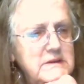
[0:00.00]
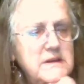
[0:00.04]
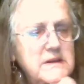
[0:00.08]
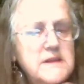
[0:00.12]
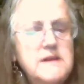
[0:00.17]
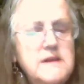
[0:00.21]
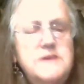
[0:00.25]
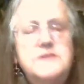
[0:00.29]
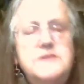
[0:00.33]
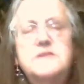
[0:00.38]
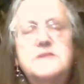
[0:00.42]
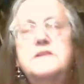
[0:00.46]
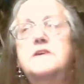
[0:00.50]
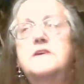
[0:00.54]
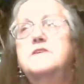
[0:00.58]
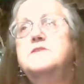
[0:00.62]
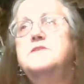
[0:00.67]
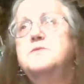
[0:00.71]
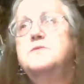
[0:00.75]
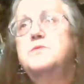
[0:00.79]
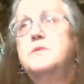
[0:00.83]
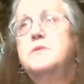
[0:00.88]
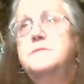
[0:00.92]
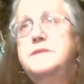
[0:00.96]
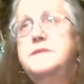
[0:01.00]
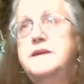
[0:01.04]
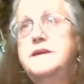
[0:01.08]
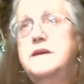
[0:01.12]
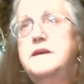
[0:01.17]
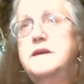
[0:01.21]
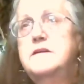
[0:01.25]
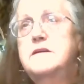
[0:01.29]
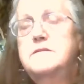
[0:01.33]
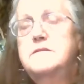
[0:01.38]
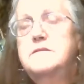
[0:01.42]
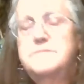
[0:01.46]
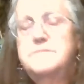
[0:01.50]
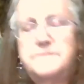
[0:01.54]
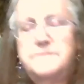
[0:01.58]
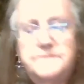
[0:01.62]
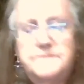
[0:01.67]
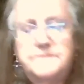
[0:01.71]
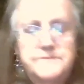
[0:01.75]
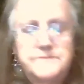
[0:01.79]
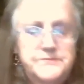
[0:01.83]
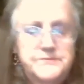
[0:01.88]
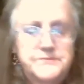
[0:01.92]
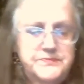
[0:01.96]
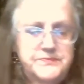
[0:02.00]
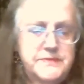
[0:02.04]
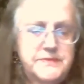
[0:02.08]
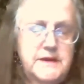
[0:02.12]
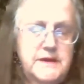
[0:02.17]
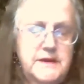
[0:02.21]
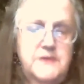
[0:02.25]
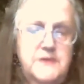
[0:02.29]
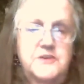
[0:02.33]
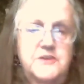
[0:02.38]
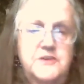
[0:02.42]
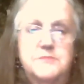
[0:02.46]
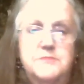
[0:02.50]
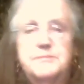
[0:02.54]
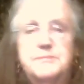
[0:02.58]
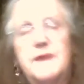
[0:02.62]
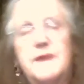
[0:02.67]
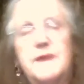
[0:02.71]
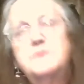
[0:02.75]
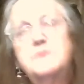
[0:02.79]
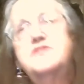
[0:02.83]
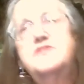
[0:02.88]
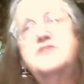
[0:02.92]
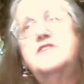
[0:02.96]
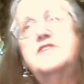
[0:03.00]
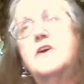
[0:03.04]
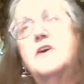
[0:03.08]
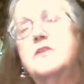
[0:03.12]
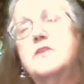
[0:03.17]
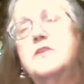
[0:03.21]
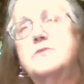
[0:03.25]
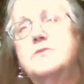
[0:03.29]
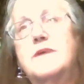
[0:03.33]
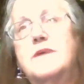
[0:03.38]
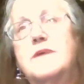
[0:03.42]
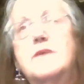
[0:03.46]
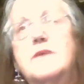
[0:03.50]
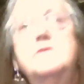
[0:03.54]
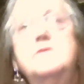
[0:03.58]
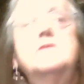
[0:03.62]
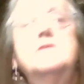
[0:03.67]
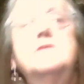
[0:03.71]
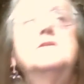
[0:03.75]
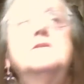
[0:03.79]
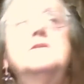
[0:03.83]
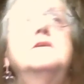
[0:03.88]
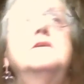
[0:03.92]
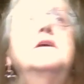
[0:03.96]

Alicia, there's a woman here. She's bouncing all around.